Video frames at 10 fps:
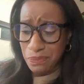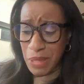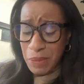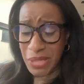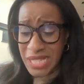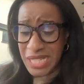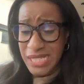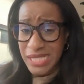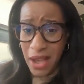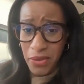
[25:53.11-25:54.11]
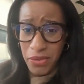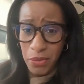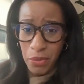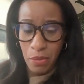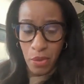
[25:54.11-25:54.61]
people in the South
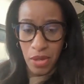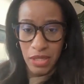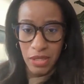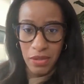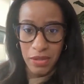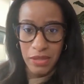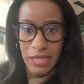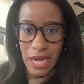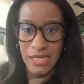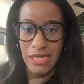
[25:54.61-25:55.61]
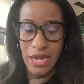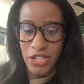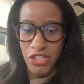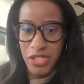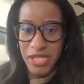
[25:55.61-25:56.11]
who were born in the early
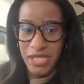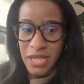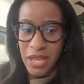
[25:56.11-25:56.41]
1900s